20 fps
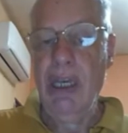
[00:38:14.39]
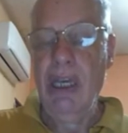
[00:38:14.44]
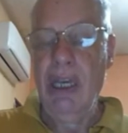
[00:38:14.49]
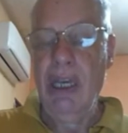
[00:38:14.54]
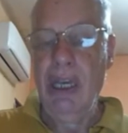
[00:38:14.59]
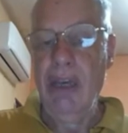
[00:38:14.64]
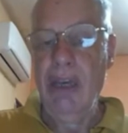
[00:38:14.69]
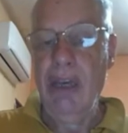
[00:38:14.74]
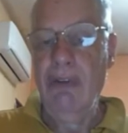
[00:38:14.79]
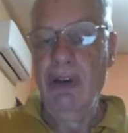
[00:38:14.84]

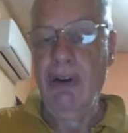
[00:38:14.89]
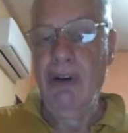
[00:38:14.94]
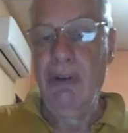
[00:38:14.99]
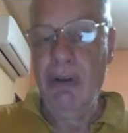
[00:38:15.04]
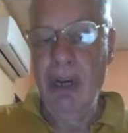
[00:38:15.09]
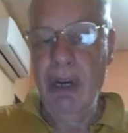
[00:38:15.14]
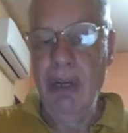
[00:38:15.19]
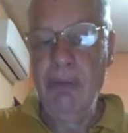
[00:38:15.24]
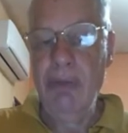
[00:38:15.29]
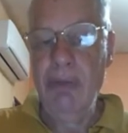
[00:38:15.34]
have a
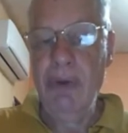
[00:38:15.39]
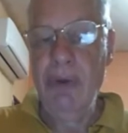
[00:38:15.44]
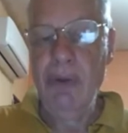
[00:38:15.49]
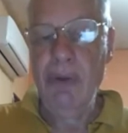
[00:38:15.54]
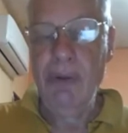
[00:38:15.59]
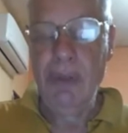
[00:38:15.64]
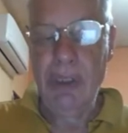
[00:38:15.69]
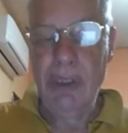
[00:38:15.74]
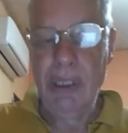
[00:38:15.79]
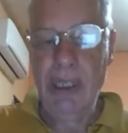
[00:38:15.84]
rainbow
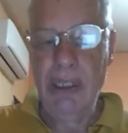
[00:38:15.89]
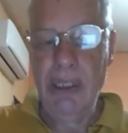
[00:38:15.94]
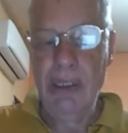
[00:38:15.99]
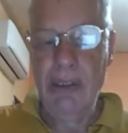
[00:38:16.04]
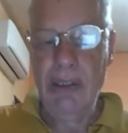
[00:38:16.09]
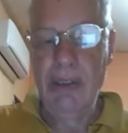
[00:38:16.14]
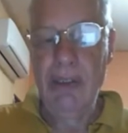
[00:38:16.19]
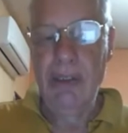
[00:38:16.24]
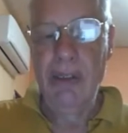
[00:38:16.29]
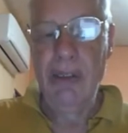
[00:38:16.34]
set
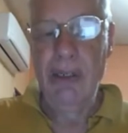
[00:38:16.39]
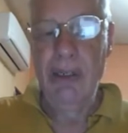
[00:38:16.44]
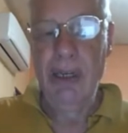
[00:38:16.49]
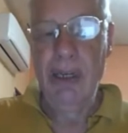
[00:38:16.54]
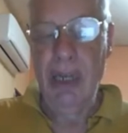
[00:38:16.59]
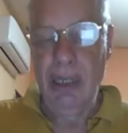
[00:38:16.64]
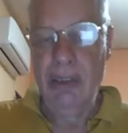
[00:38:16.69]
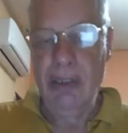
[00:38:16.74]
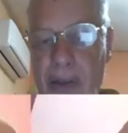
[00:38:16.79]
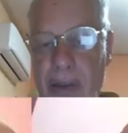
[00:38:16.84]

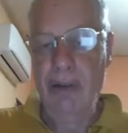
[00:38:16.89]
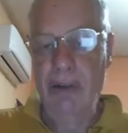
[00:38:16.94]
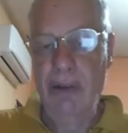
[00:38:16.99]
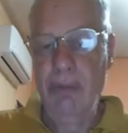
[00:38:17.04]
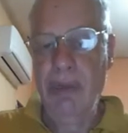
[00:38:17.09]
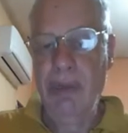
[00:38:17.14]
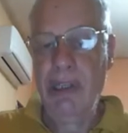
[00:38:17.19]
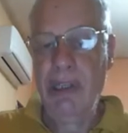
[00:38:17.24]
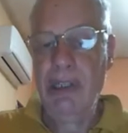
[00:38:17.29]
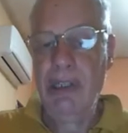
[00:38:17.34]
not in the
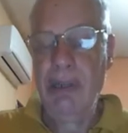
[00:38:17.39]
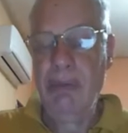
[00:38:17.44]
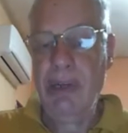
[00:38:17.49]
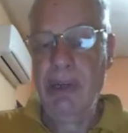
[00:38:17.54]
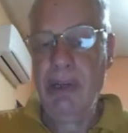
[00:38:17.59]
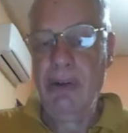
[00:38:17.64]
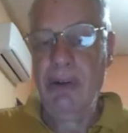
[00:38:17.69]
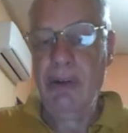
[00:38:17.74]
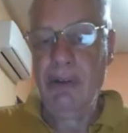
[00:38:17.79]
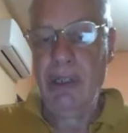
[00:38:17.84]
complex, namely
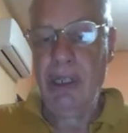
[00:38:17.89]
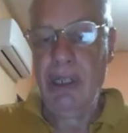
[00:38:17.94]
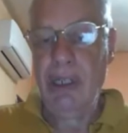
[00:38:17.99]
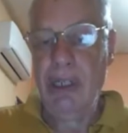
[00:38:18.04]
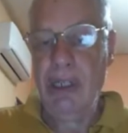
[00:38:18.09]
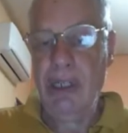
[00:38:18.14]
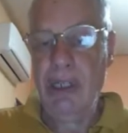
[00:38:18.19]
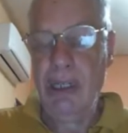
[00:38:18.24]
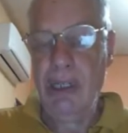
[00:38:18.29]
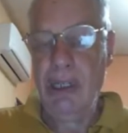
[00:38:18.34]

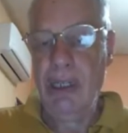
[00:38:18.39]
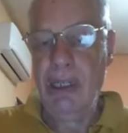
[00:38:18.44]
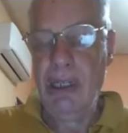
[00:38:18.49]
containing a